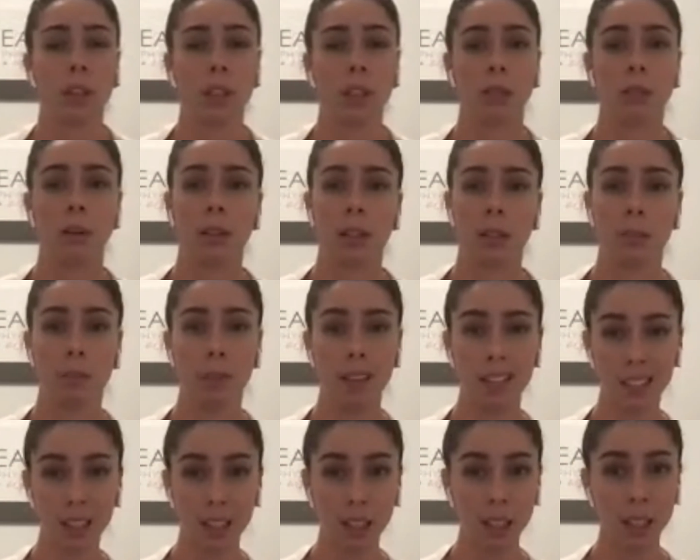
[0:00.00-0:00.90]
about some
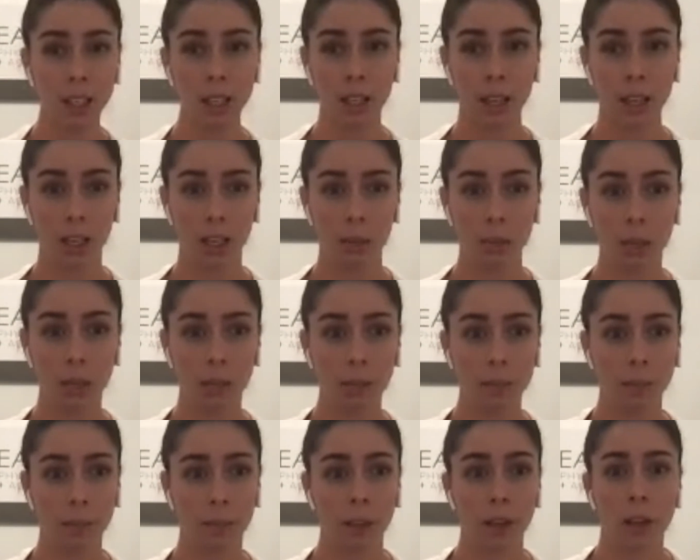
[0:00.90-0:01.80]
basic knee anatomy,
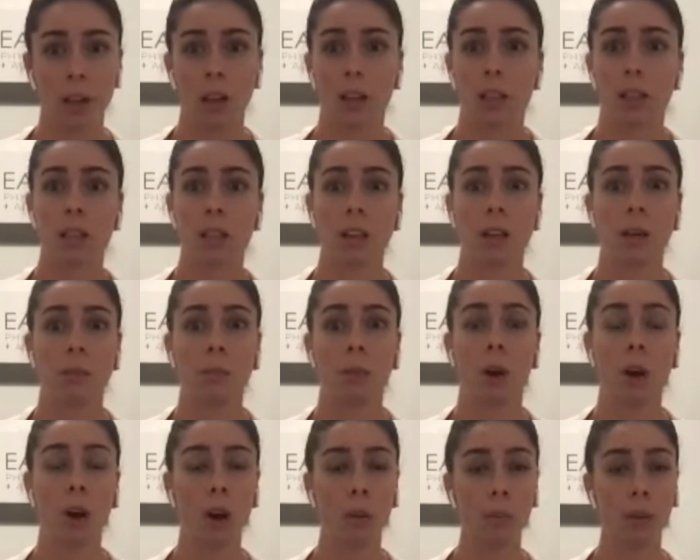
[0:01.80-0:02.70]
some
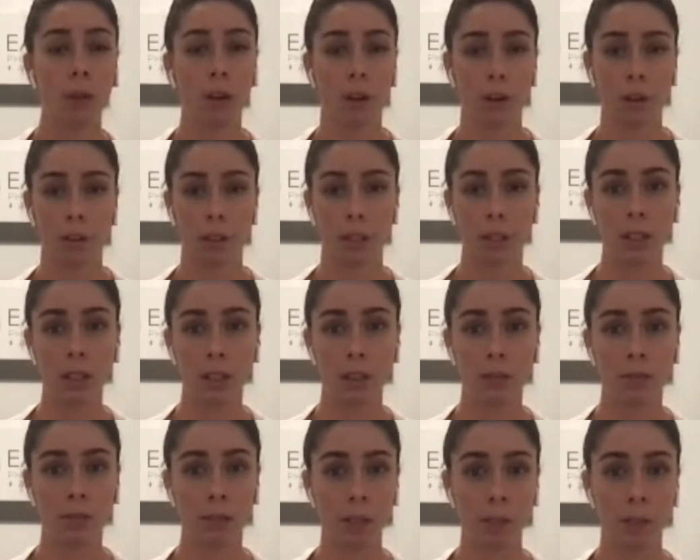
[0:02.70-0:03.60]
common causes of
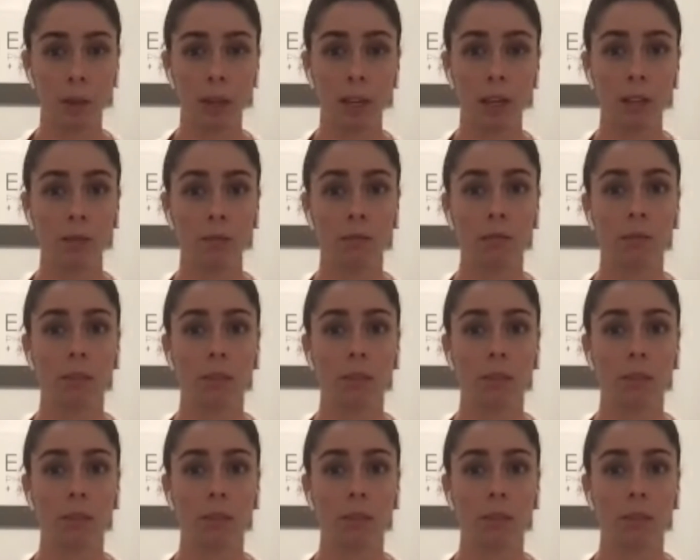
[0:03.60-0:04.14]
knee pain,